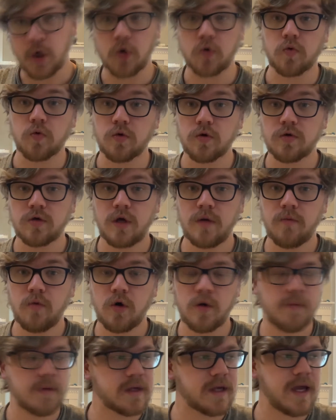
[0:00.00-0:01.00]
Ruler no
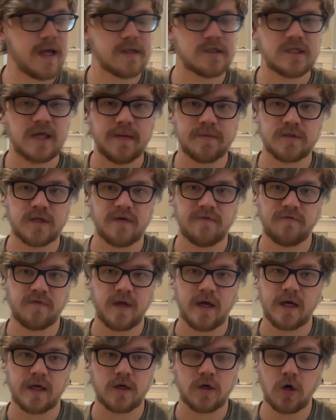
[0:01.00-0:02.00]
more, but it can't stop stuff
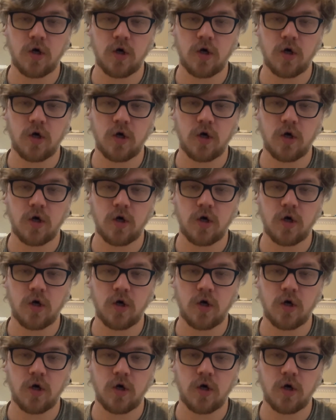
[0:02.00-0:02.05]
like